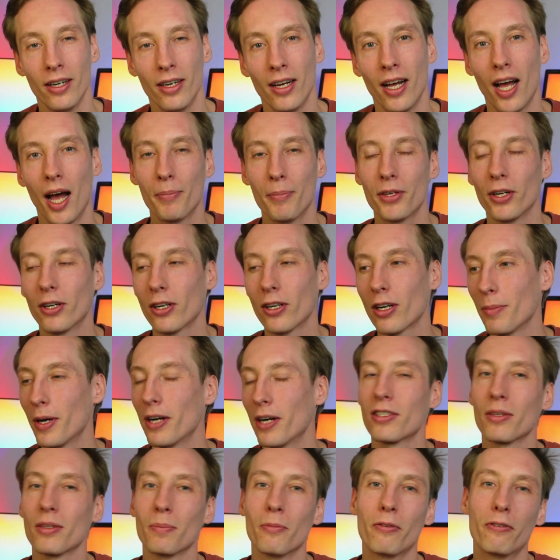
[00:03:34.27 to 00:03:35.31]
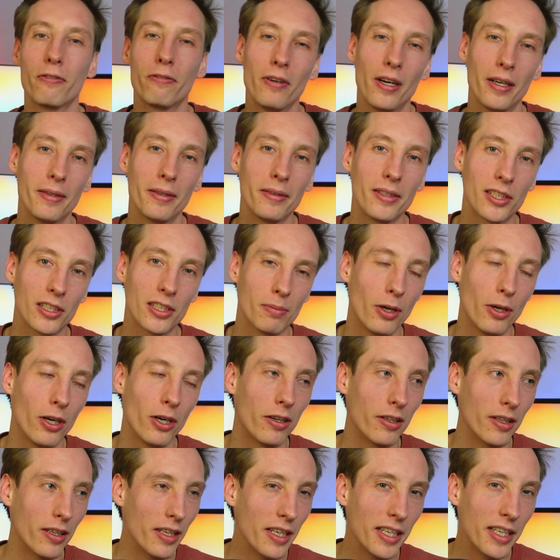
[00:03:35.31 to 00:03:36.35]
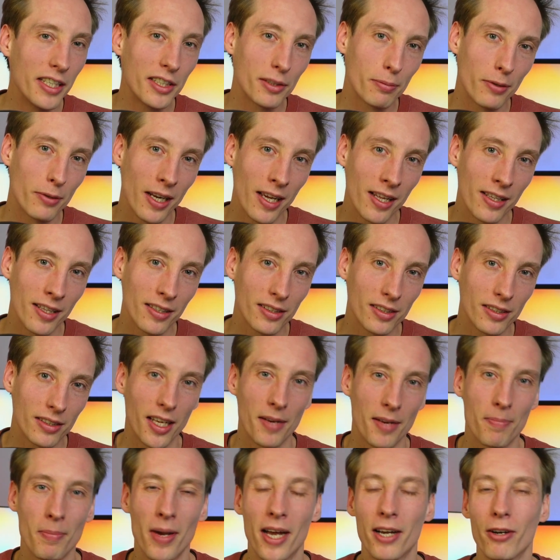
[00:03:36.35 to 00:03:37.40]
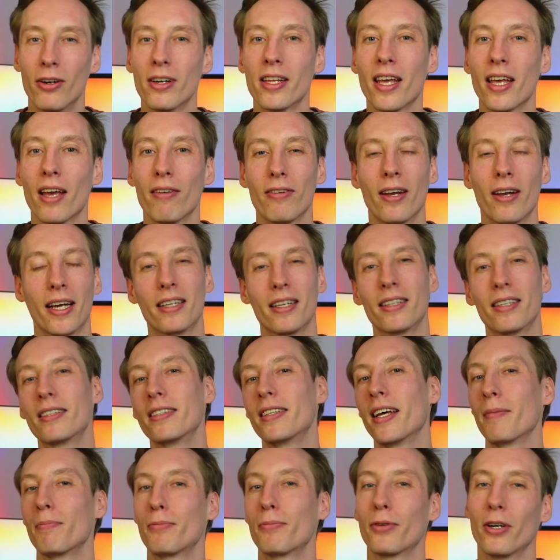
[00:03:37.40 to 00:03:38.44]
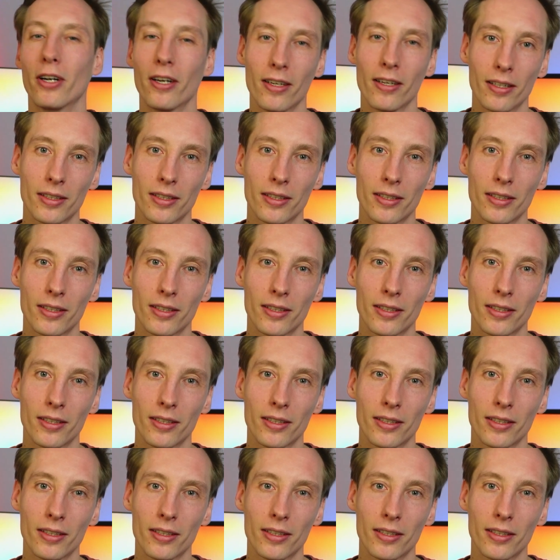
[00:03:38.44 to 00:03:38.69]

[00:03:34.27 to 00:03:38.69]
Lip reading: I'm talking about some very small niche brands that might only have like 10 products.